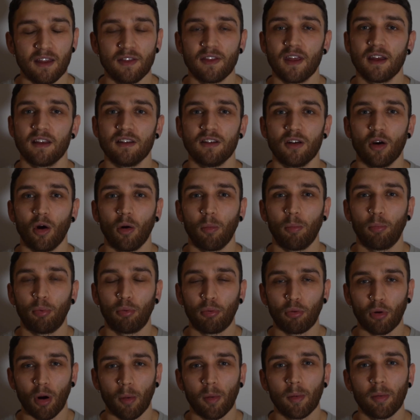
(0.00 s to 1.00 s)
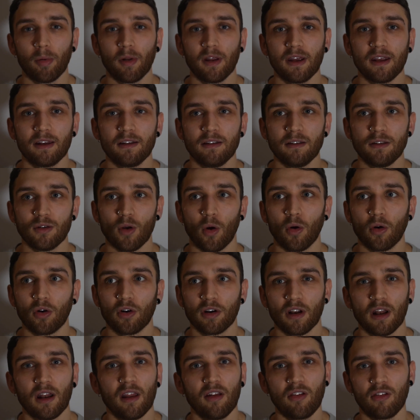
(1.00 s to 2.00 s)
then you're probably not going
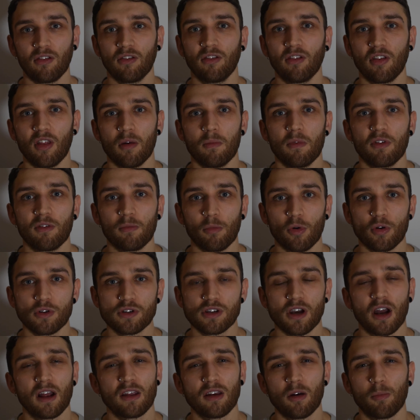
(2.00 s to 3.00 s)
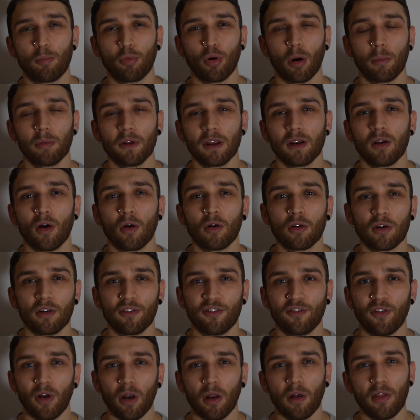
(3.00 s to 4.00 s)
to listen to them as much, and you're probably not going to
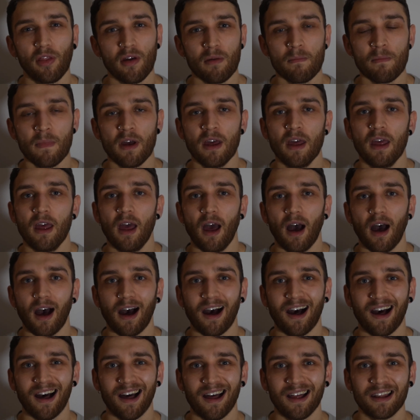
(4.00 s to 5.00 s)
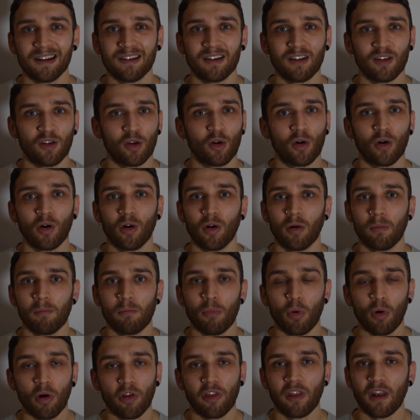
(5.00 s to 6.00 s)
follow them, and you're
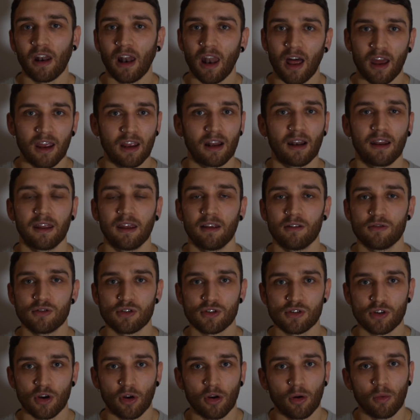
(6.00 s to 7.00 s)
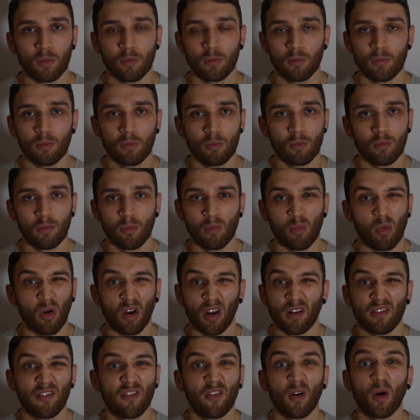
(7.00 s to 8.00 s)
more than likely just going to want to
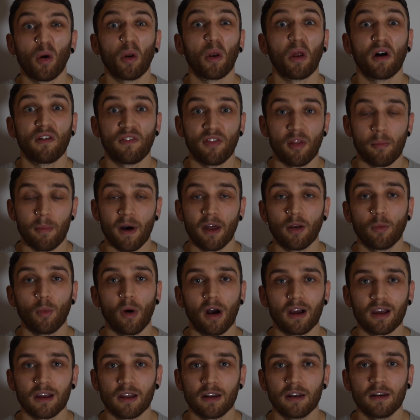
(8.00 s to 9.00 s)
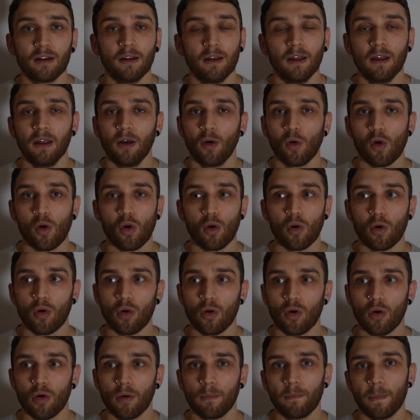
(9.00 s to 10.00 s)
fall off the bandwagon
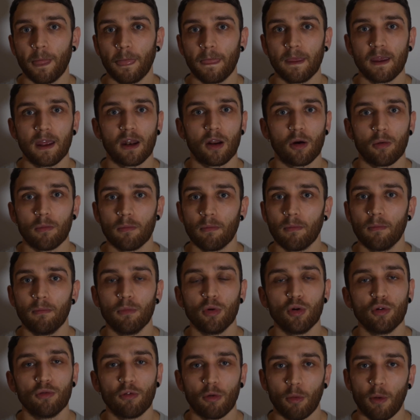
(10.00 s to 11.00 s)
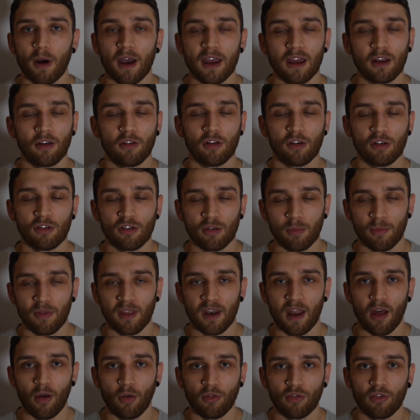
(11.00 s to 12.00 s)
or, you know, move away and do something
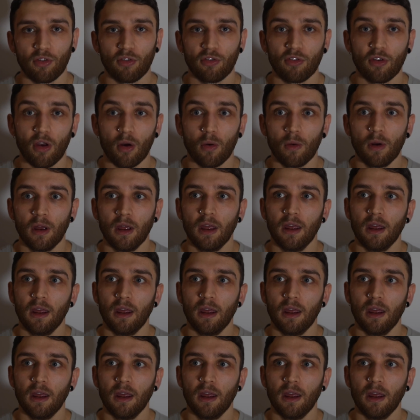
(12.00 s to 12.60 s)
else. So